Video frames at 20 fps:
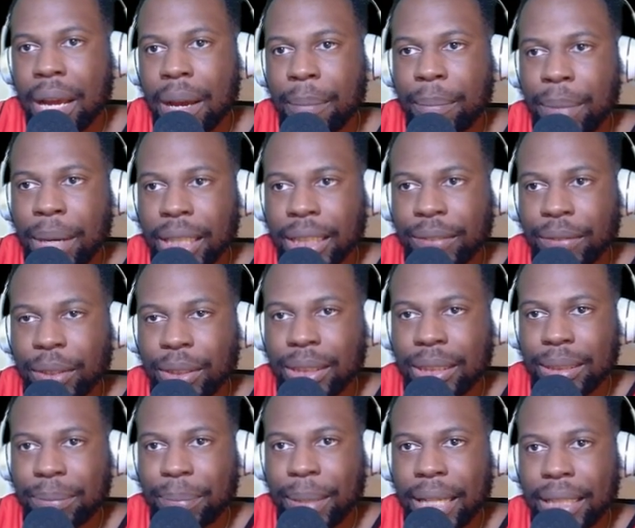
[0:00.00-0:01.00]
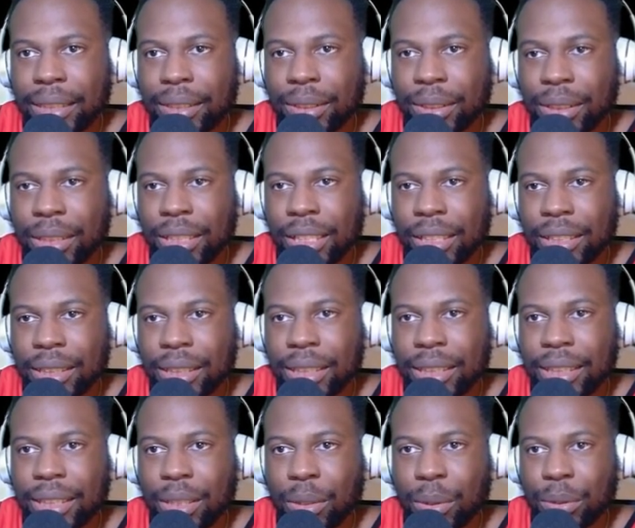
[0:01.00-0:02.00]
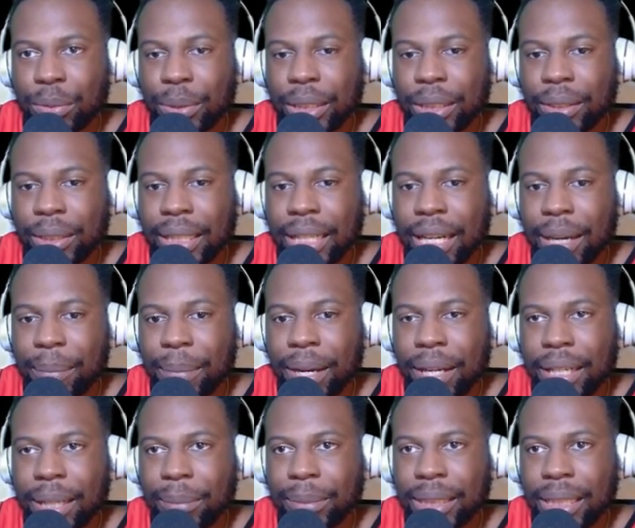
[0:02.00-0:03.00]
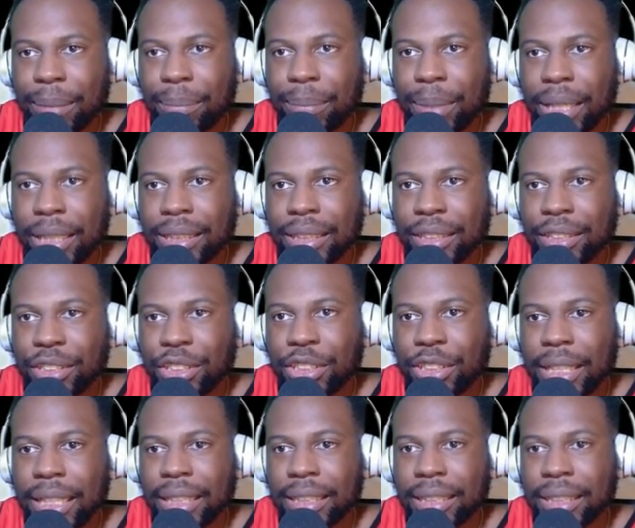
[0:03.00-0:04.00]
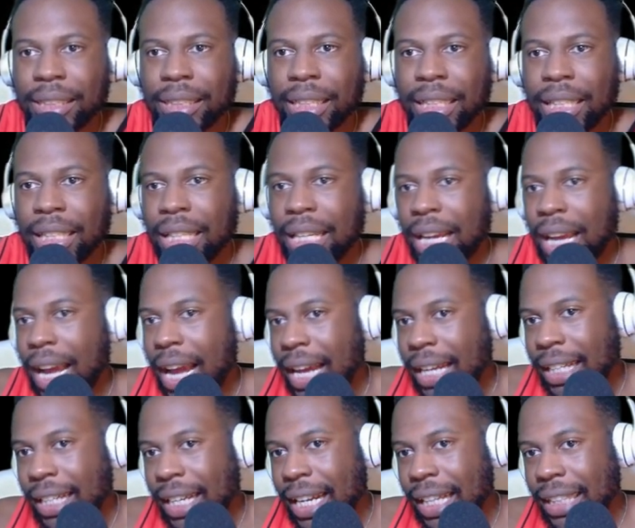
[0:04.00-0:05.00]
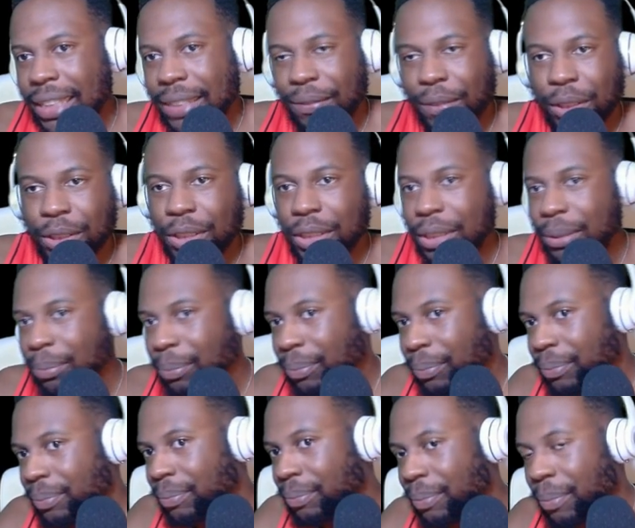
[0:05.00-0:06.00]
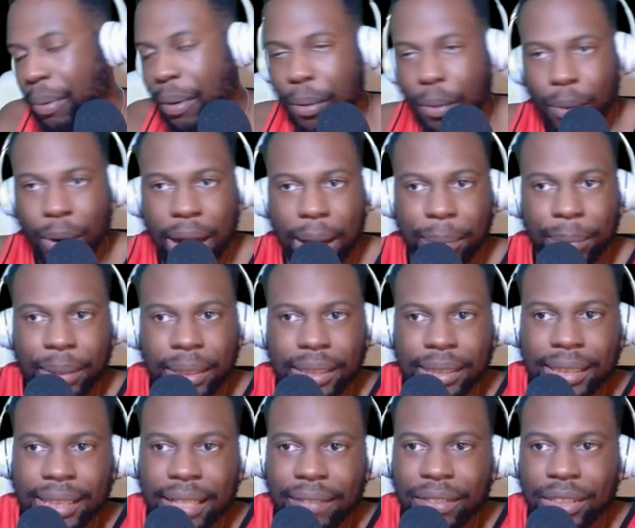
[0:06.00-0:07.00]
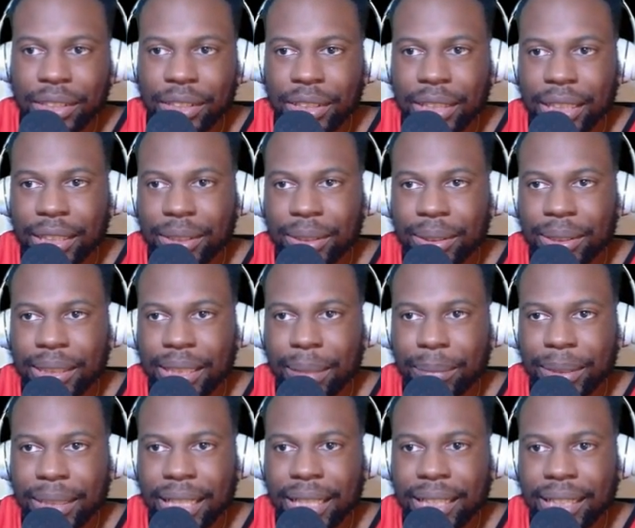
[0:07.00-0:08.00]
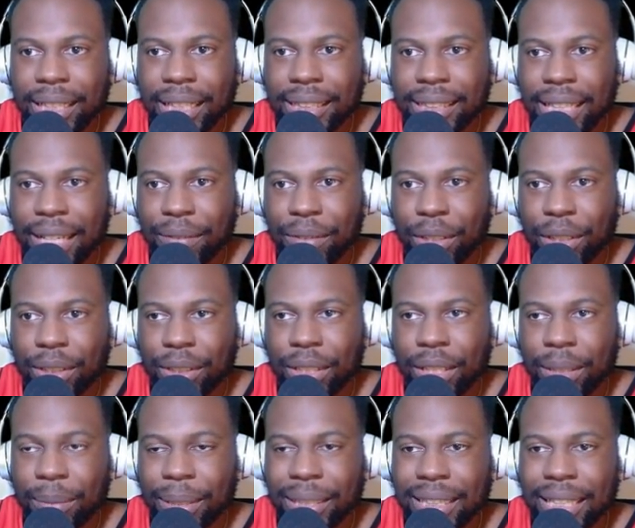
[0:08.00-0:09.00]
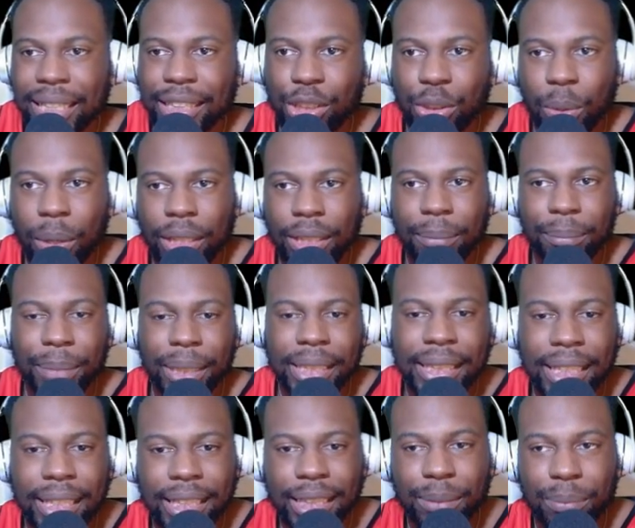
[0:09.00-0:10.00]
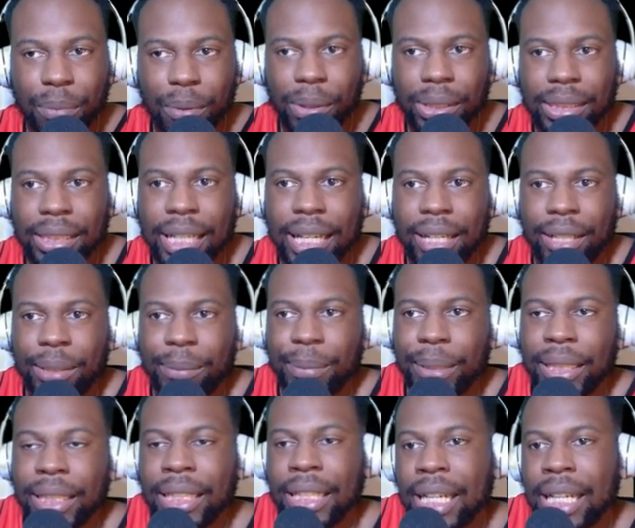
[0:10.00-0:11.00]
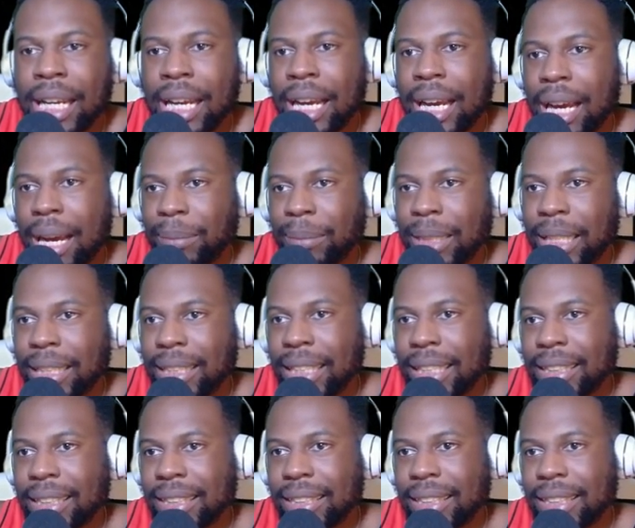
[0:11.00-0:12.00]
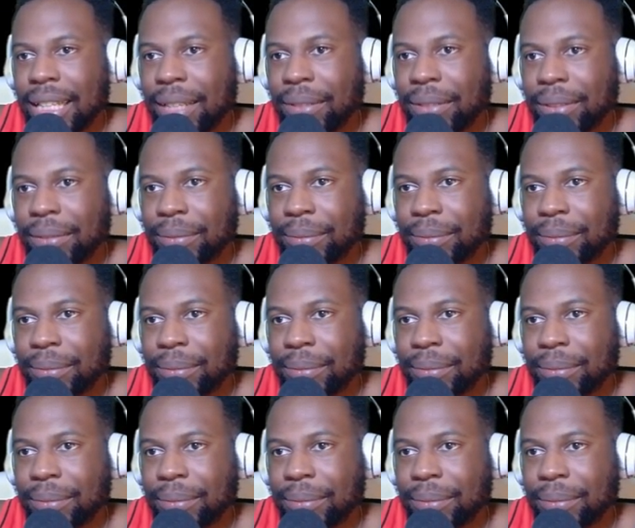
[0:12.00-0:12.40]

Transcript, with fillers: Bucks versus Pacers, another series no one really gonna care about. I'm gonna say Bucks in six. And Knicks versus probably the seventy-sixers. I'm gonna say the Knicks have a um, I think Joel and B give these boys a hell, but I'm gonna say Knicks in seven.